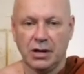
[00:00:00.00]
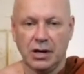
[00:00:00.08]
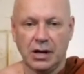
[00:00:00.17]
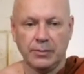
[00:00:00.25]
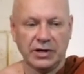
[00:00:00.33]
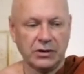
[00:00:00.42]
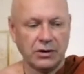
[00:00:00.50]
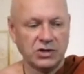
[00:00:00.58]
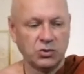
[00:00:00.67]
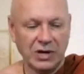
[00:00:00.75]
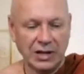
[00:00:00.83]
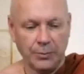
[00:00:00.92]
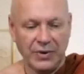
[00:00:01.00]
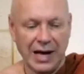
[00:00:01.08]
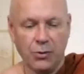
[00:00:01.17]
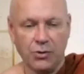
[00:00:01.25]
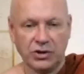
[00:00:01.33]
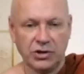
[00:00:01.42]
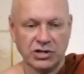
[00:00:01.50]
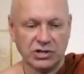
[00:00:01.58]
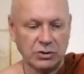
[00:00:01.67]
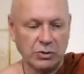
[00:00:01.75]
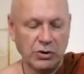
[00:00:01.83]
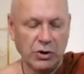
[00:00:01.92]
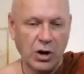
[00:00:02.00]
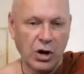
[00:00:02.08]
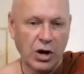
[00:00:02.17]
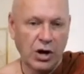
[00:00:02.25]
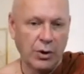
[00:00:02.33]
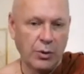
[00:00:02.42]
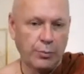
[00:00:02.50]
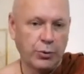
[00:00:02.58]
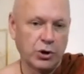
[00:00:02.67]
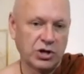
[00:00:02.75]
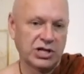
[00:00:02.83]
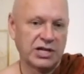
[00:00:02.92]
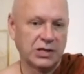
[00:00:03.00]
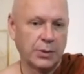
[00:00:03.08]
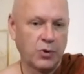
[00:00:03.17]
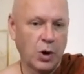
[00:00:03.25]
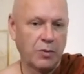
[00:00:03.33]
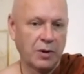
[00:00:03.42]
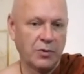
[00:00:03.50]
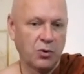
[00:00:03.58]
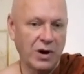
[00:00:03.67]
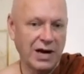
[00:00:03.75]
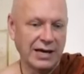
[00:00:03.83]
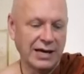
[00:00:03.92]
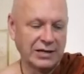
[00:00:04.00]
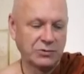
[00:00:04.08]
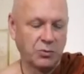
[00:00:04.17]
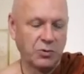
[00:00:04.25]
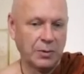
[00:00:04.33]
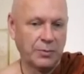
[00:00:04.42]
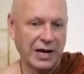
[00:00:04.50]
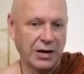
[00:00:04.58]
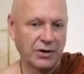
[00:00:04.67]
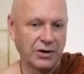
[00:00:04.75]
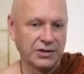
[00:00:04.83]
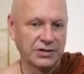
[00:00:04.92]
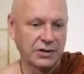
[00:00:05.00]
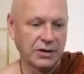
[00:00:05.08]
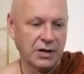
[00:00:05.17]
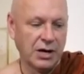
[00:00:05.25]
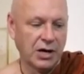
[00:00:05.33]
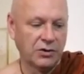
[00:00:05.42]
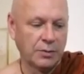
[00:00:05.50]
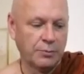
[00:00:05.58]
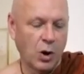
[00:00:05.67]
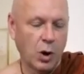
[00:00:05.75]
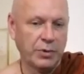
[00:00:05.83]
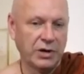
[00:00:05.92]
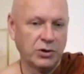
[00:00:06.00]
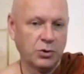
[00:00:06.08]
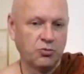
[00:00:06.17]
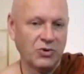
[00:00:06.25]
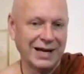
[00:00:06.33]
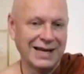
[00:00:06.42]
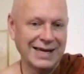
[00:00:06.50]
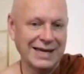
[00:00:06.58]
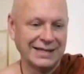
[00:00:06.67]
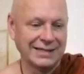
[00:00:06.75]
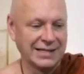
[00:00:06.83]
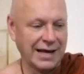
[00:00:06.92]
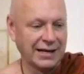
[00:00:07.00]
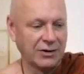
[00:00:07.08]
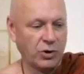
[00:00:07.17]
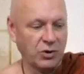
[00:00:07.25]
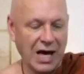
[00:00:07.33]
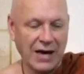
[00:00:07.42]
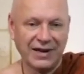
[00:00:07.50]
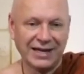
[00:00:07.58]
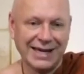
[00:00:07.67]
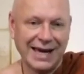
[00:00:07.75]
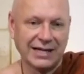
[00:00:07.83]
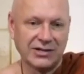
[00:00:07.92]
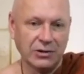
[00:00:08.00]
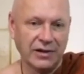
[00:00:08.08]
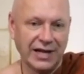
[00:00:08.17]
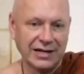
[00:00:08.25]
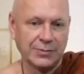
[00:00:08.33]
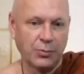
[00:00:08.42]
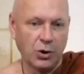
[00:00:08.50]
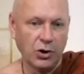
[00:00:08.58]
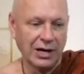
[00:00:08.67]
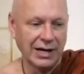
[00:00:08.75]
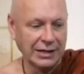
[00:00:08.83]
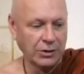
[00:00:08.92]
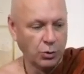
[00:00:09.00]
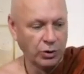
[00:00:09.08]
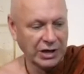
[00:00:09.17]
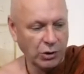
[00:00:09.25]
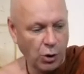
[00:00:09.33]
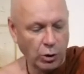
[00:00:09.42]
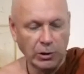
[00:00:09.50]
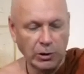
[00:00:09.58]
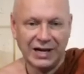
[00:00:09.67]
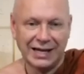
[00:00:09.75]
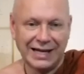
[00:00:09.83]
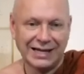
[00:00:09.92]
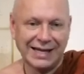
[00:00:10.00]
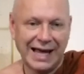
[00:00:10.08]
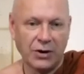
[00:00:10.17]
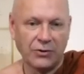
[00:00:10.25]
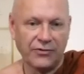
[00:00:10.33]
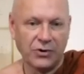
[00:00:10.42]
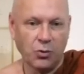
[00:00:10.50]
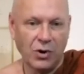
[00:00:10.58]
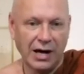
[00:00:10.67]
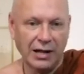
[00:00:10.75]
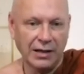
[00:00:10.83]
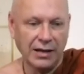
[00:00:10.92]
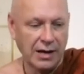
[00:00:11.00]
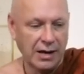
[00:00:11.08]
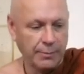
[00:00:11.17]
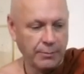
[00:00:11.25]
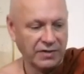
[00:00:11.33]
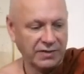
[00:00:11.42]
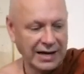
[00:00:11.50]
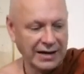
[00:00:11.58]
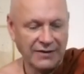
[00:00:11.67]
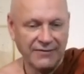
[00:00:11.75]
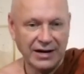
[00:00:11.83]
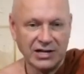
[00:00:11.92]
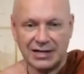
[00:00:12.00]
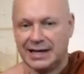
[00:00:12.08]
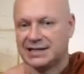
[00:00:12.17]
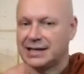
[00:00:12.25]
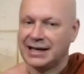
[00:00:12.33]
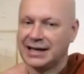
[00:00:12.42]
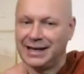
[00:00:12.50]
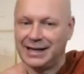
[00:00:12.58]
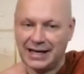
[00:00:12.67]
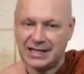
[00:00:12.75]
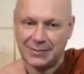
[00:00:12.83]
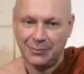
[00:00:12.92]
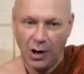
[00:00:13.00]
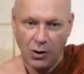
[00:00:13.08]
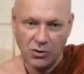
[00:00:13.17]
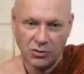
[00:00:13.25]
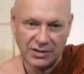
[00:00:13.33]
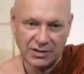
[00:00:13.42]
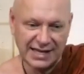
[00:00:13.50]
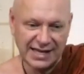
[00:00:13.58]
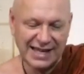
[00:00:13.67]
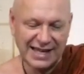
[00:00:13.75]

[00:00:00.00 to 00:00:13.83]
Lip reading: Because willpower just pushes the problem away. That's what willpower does. The moment you release, it's like when you have a kettle that is boiling, you can hold the lid down for a while, but then eventually it's like it explodes,